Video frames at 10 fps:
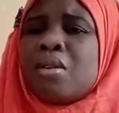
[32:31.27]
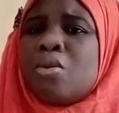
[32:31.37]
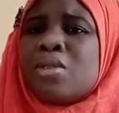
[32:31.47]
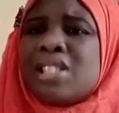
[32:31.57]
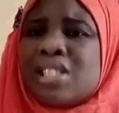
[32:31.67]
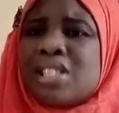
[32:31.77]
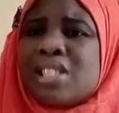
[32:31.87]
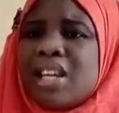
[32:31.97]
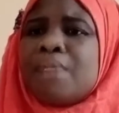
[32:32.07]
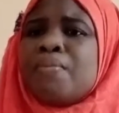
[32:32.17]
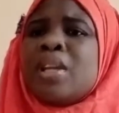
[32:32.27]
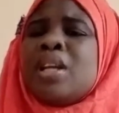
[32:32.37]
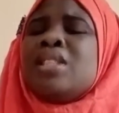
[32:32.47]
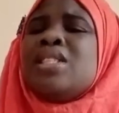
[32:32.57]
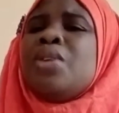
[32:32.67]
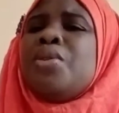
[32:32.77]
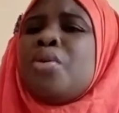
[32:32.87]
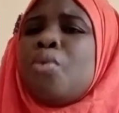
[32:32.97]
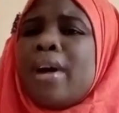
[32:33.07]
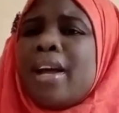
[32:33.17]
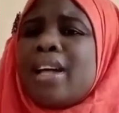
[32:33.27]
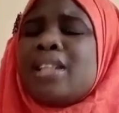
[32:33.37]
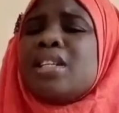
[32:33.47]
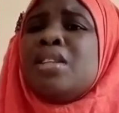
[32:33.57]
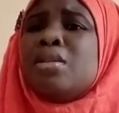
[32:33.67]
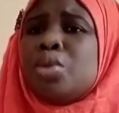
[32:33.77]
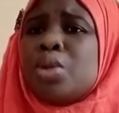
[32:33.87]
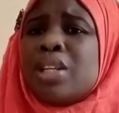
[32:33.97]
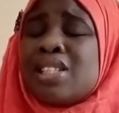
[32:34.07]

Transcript: contain the required nutrients.